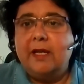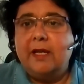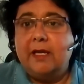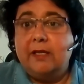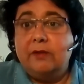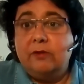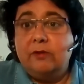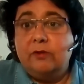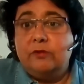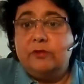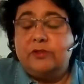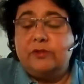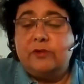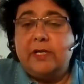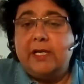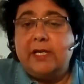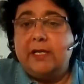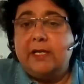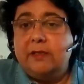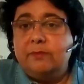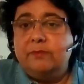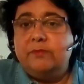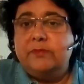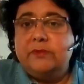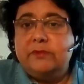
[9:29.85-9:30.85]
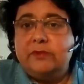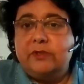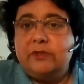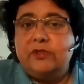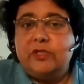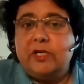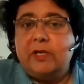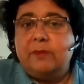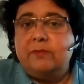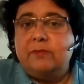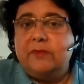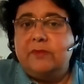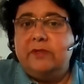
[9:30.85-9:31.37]
and also help
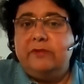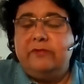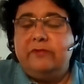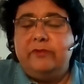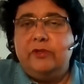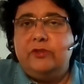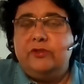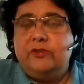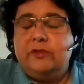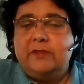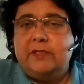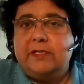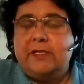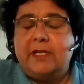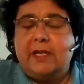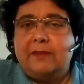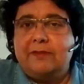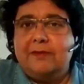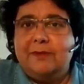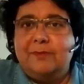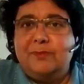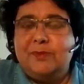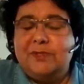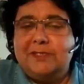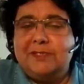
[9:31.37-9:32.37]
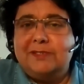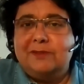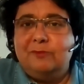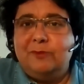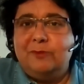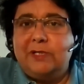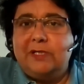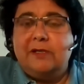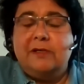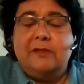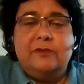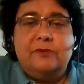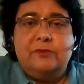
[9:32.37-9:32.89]
shape the future together, because we
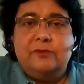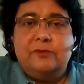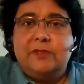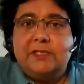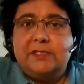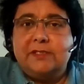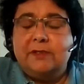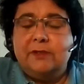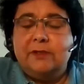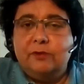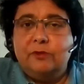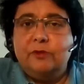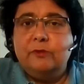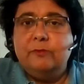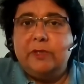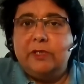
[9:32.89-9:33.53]
can't do this alone.